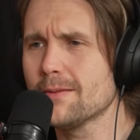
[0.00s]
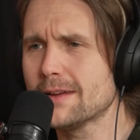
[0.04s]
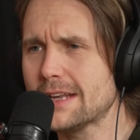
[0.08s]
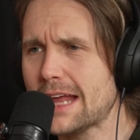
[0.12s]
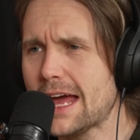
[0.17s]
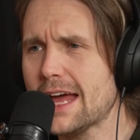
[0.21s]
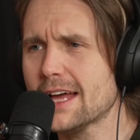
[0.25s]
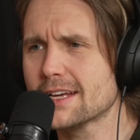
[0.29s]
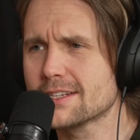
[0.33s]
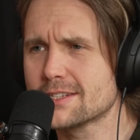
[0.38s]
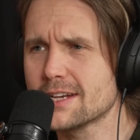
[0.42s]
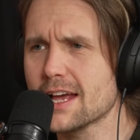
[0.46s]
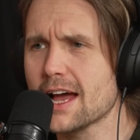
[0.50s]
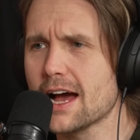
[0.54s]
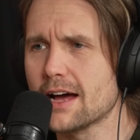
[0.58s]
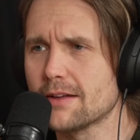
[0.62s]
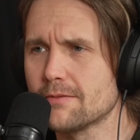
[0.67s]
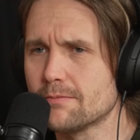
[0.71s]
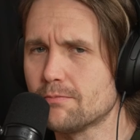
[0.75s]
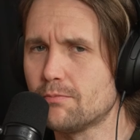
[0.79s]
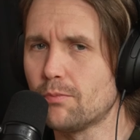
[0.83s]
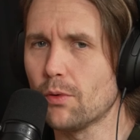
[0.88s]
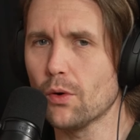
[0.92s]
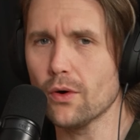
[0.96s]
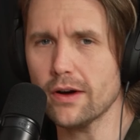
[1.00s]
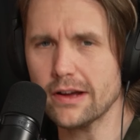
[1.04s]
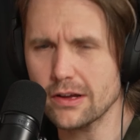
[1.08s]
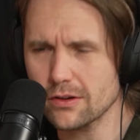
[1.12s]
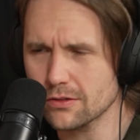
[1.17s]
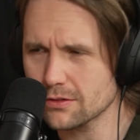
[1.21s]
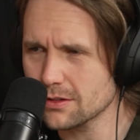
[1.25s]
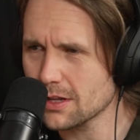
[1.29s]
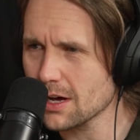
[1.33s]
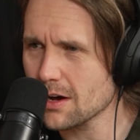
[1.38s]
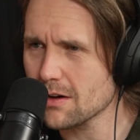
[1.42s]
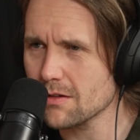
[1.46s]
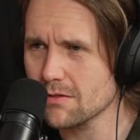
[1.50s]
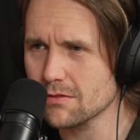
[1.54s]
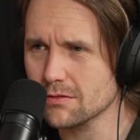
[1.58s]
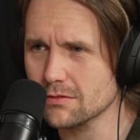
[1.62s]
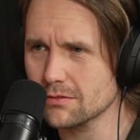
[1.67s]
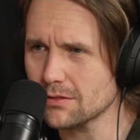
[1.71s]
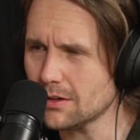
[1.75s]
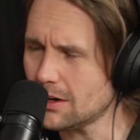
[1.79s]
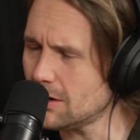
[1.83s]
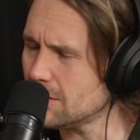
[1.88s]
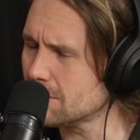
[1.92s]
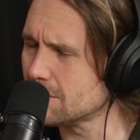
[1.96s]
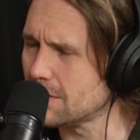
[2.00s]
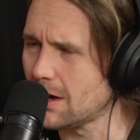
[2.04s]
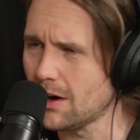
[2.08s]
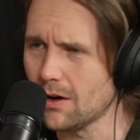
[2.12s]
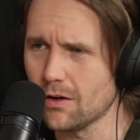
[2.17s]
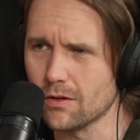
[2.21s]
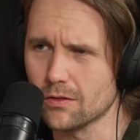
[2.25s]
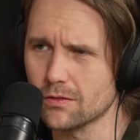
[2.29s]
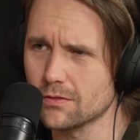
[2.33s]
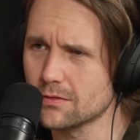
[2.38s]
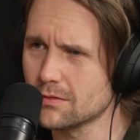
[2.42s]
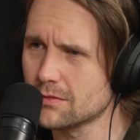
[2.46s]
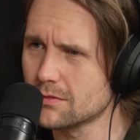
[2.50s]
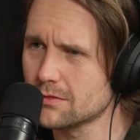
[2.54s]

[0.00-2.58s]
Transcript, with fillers: I mean, eggs, yeah. Boiled, though? Oh, no.